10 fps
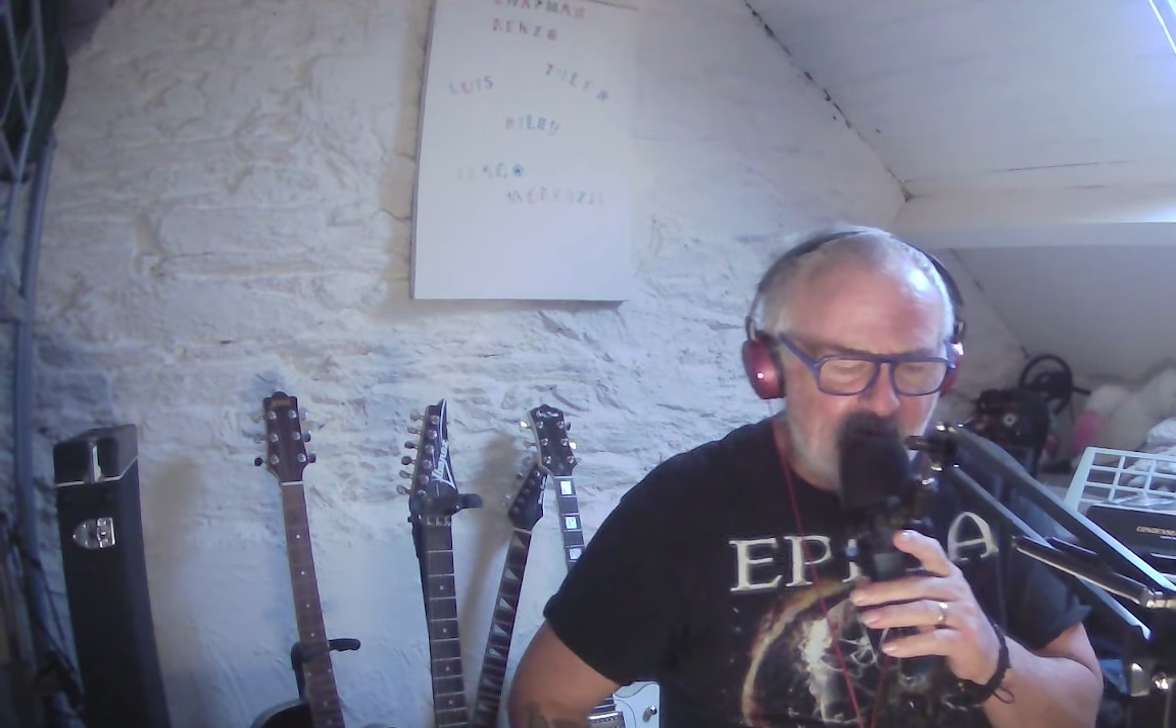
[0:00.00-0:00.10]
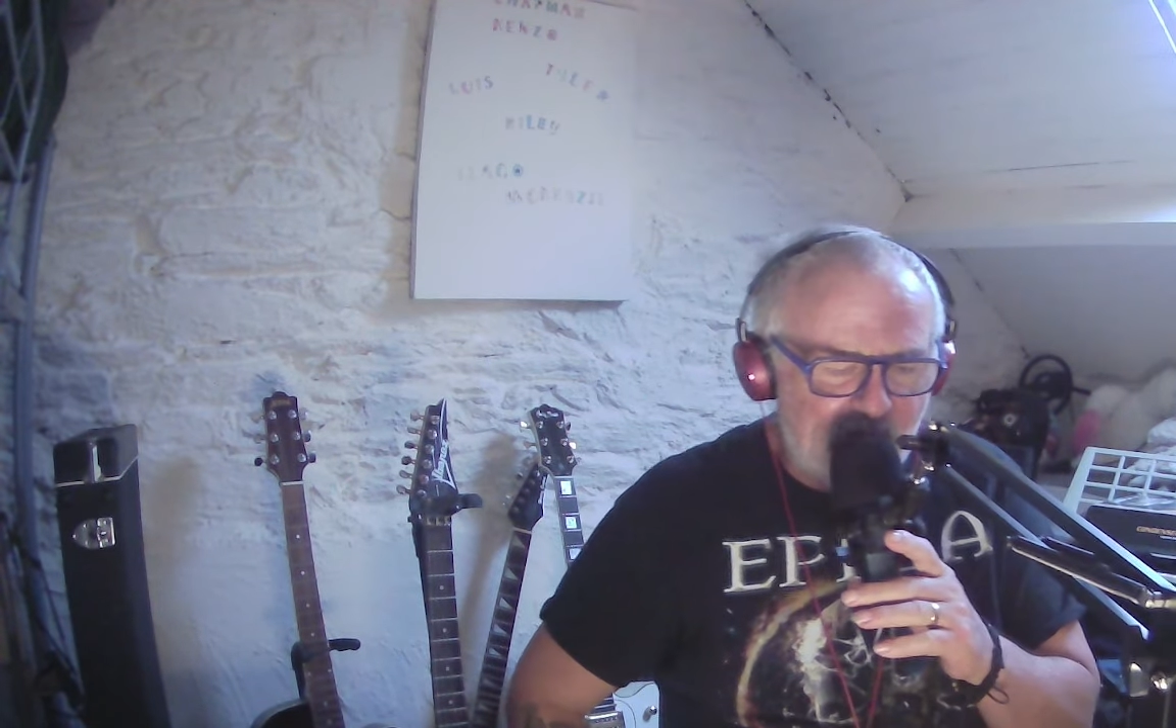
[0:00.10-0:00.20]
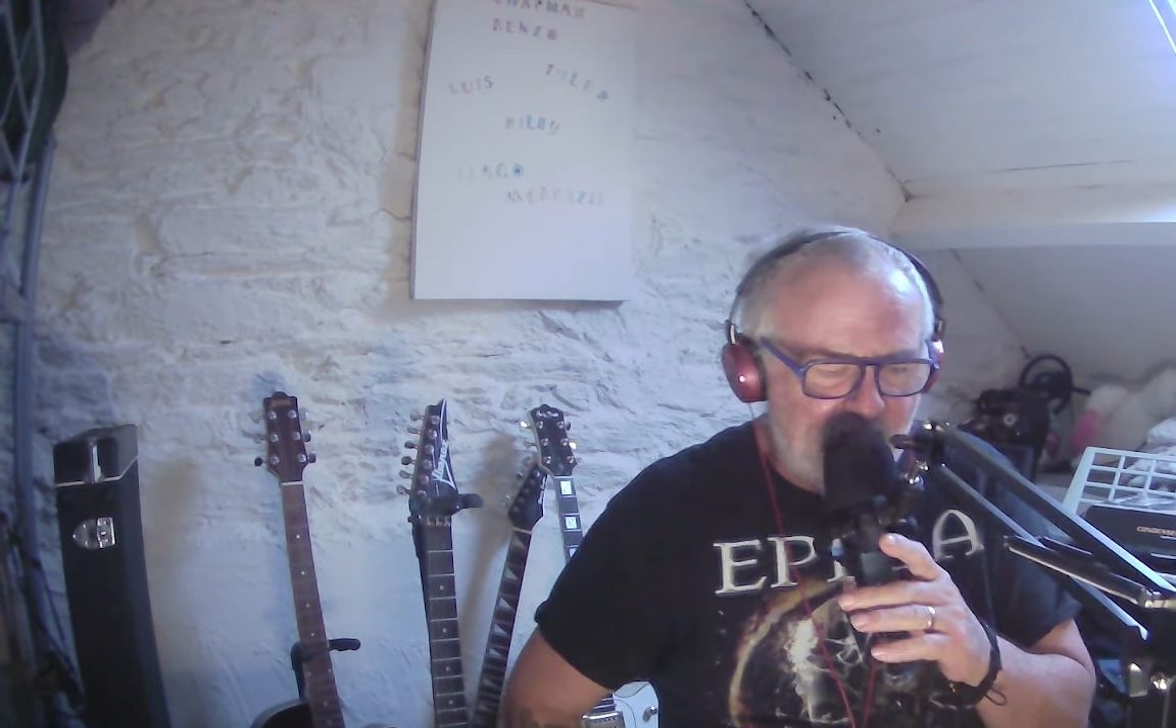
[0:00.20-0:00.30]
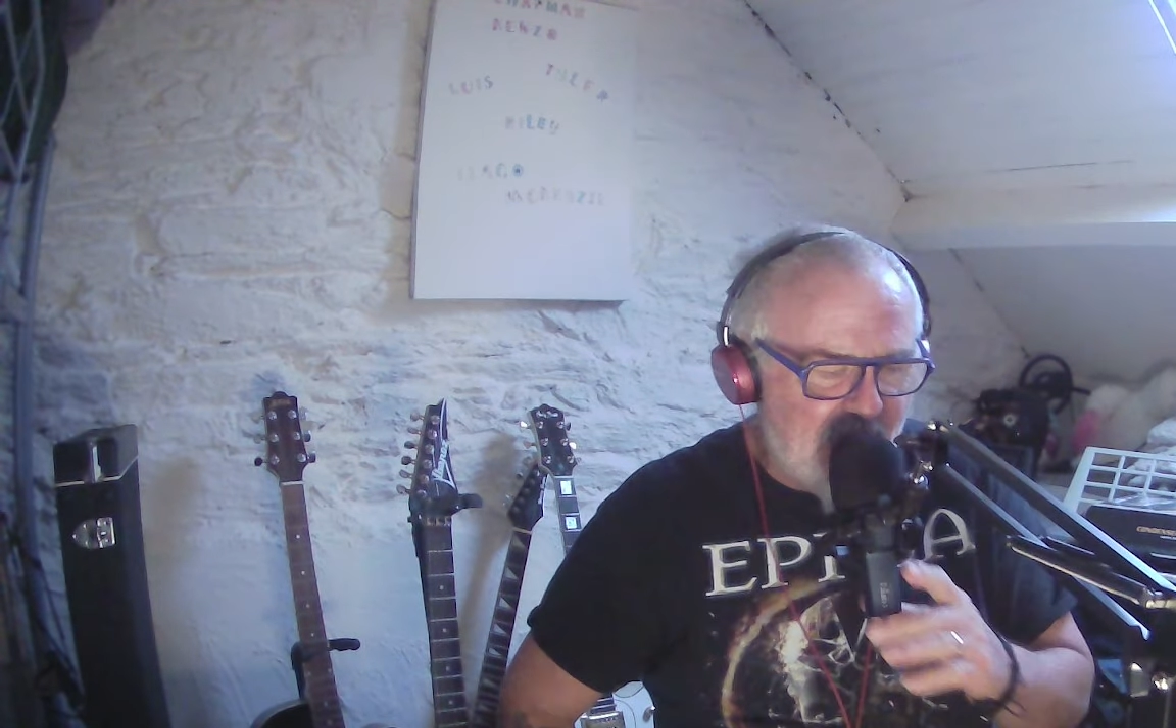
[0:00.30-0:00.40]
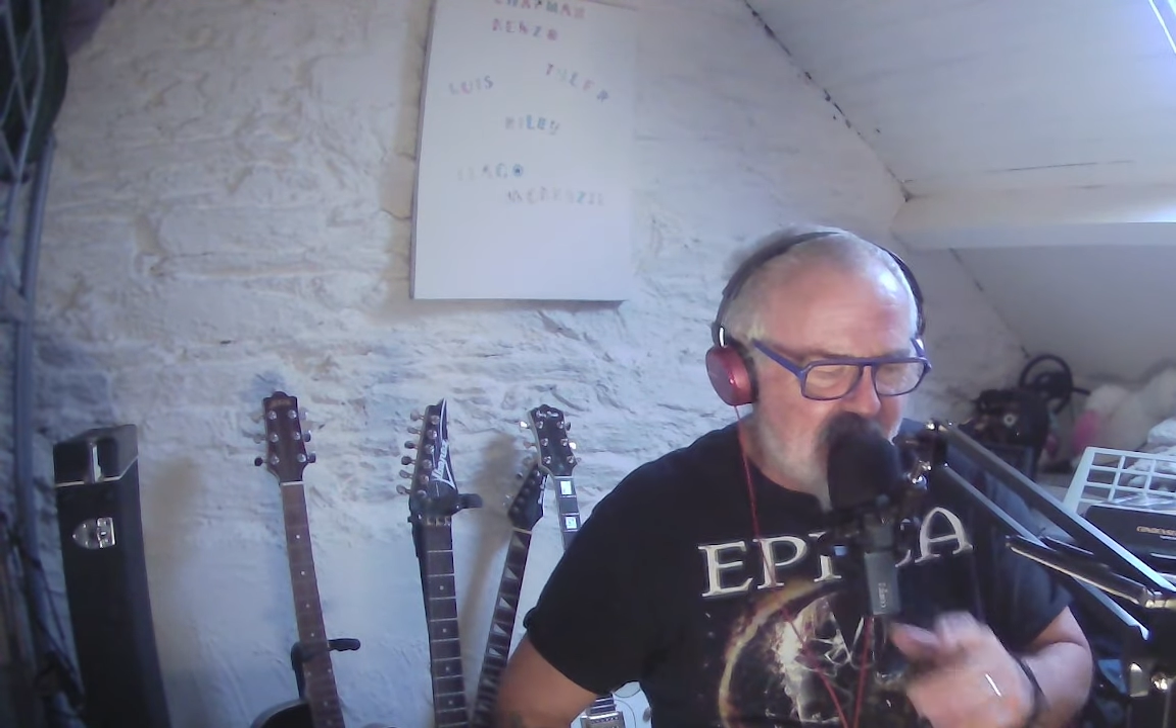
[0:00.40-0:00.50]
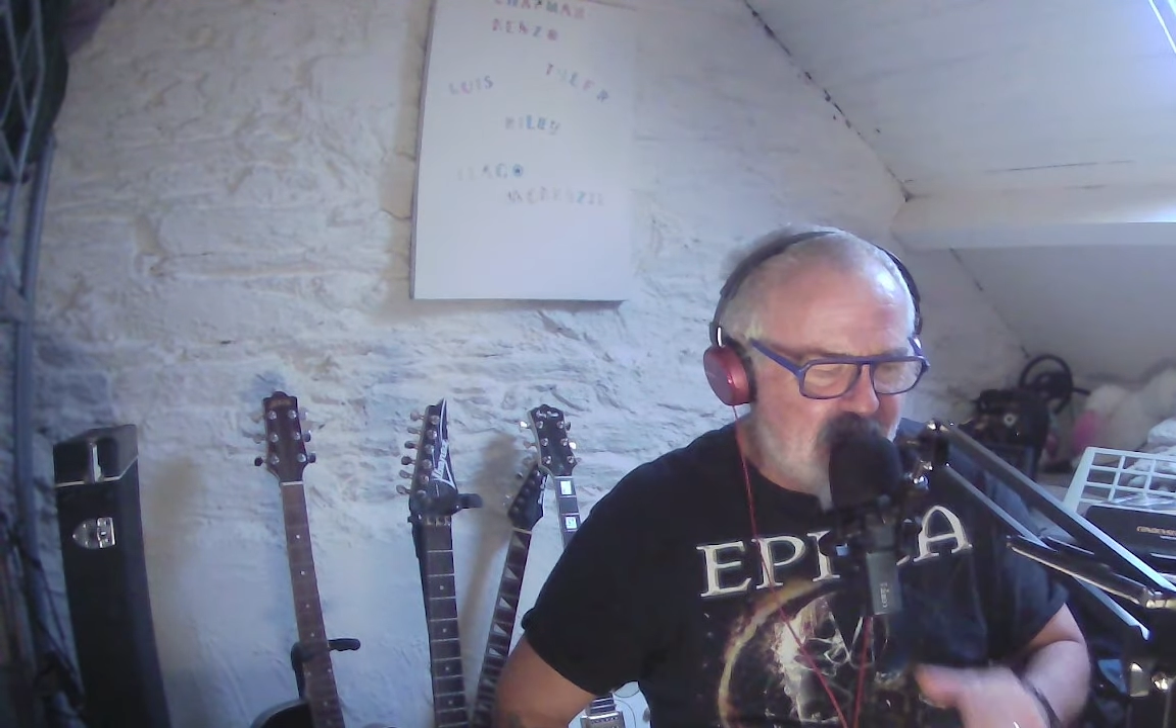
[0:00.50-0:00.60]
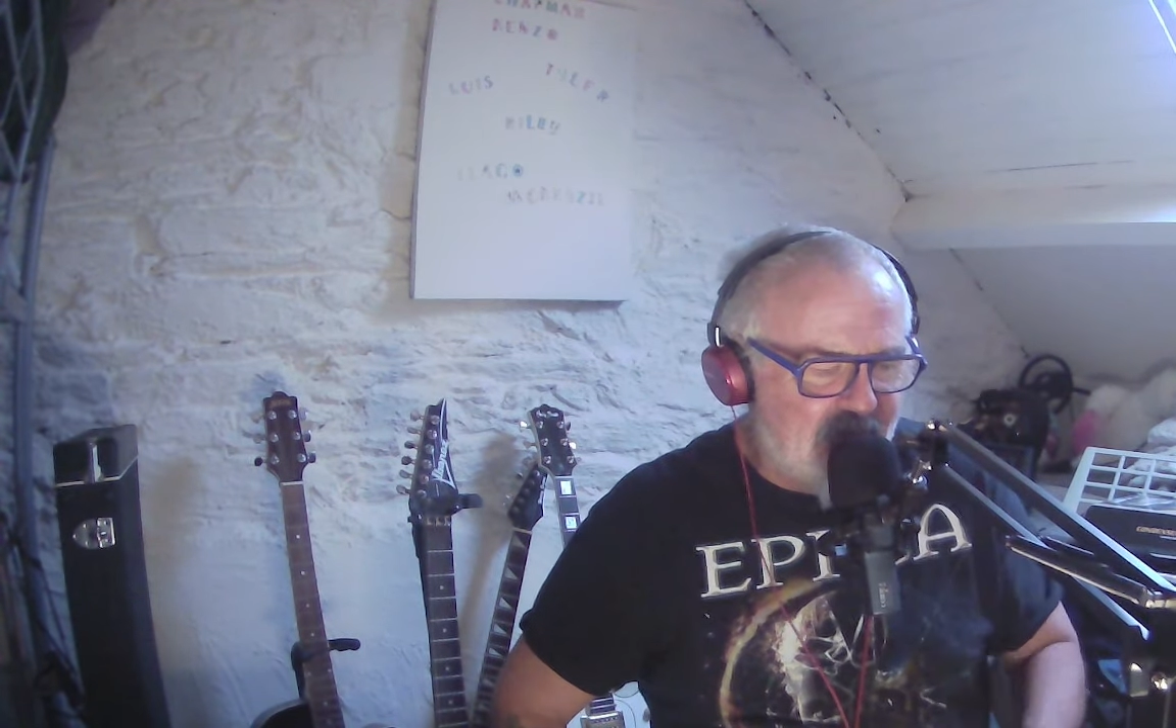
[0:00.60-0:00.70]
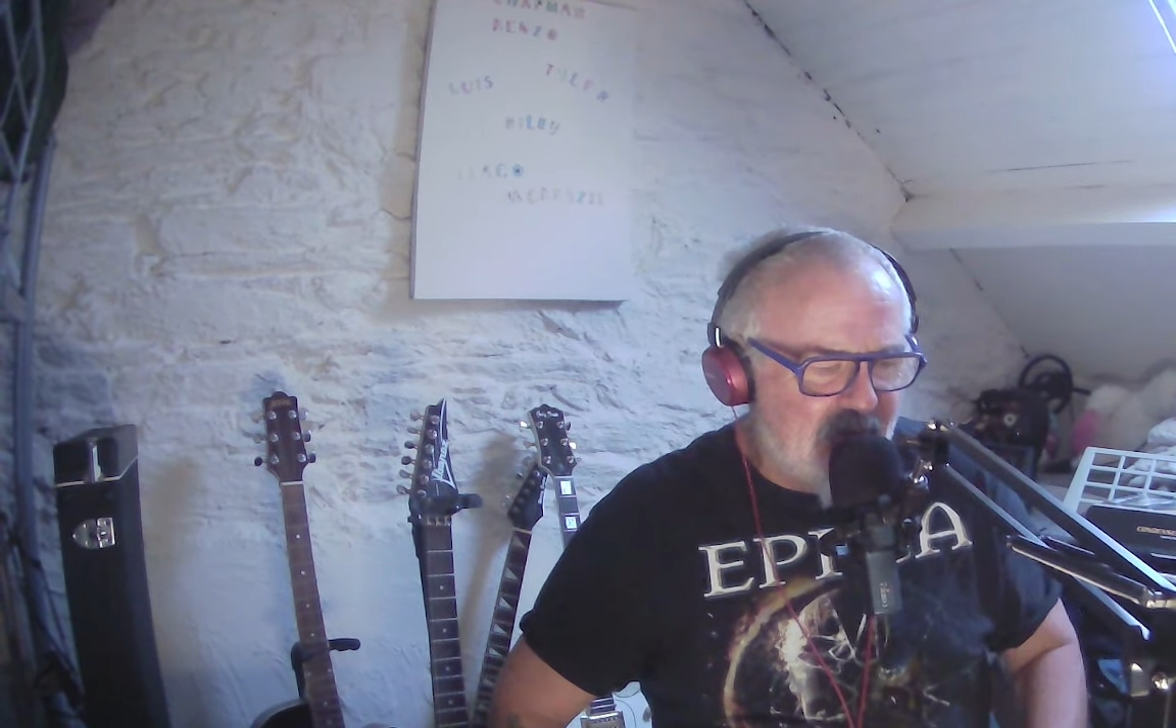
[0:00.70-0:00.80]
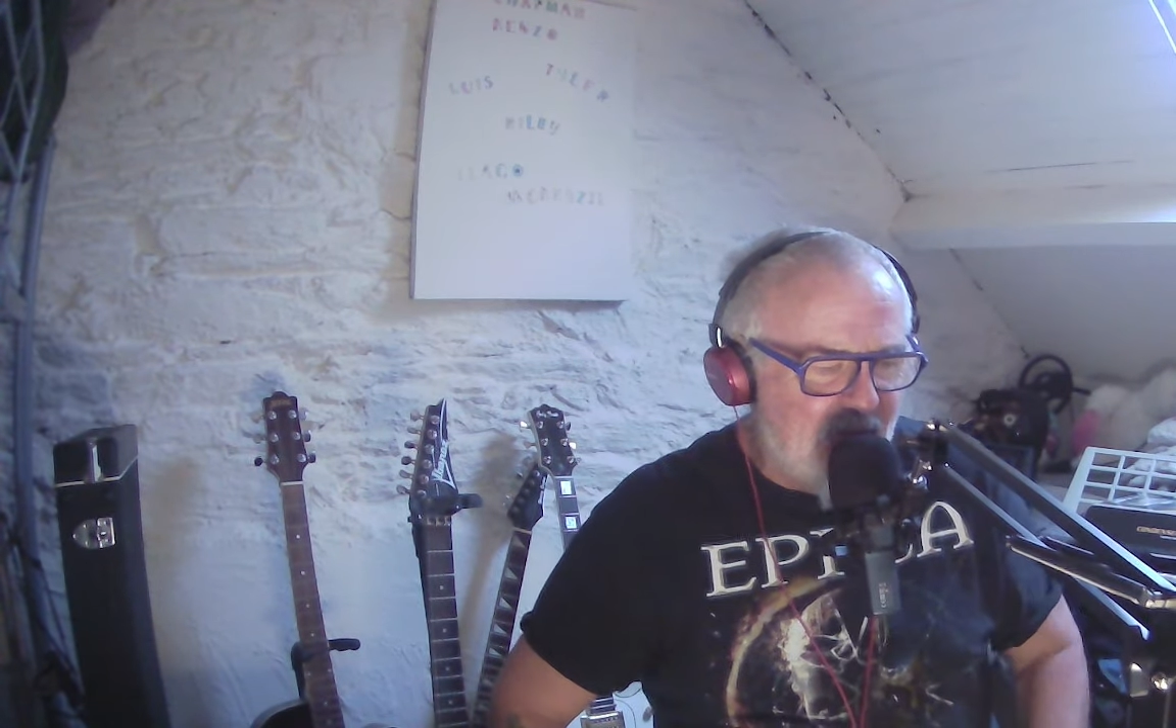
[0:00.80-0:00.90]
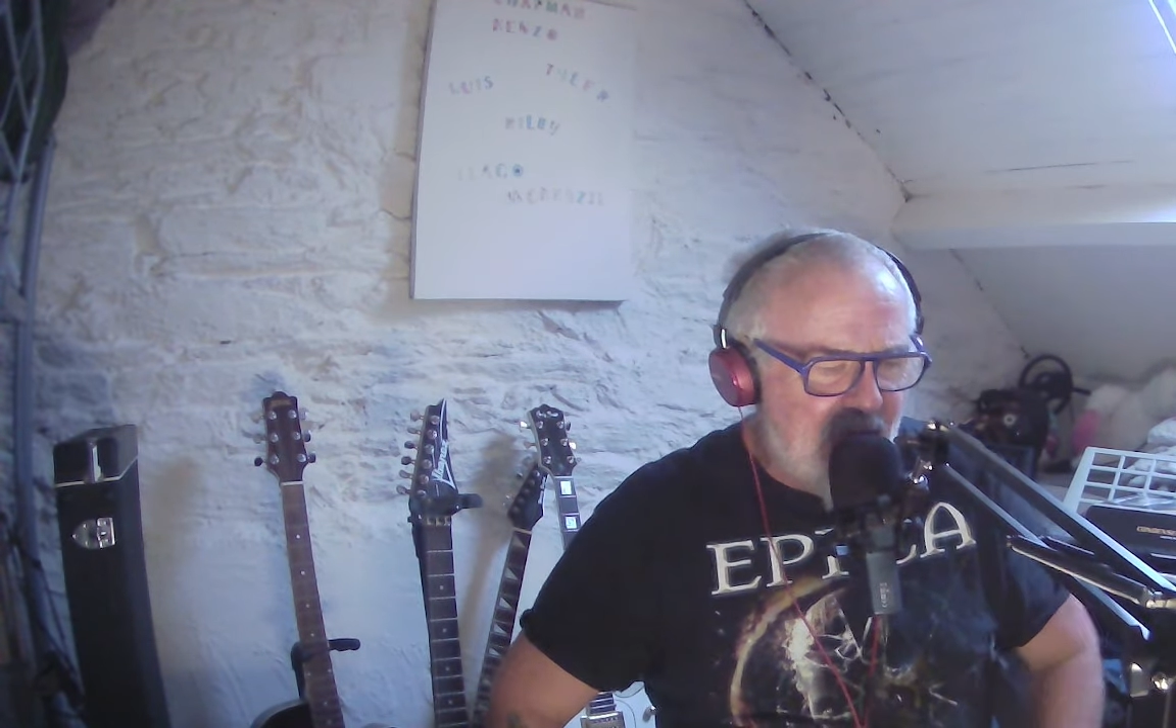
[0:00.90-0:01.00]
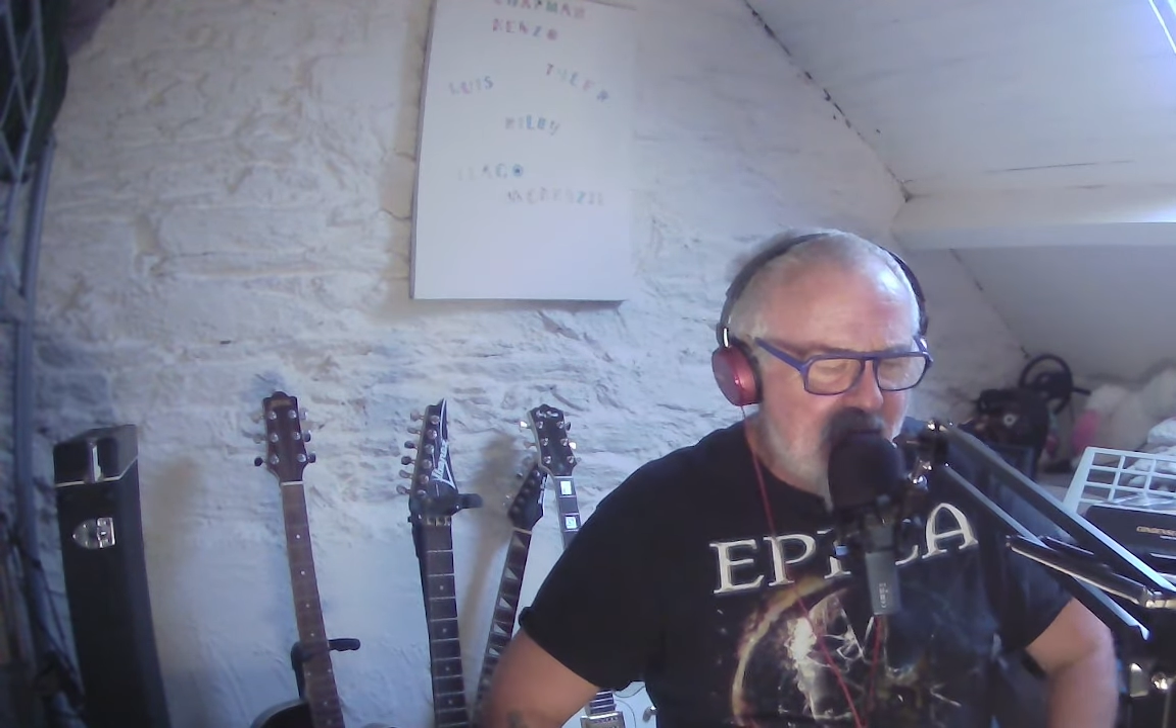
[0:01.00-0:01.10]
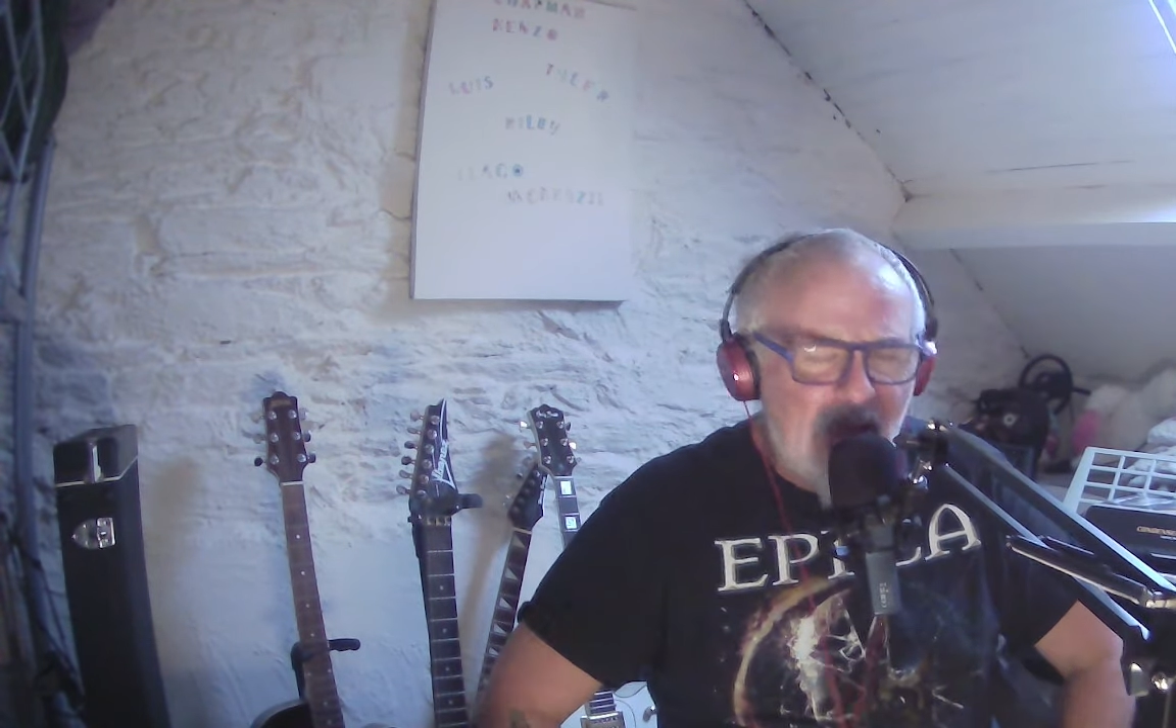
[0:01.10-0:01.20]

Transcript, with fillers: looking at uh,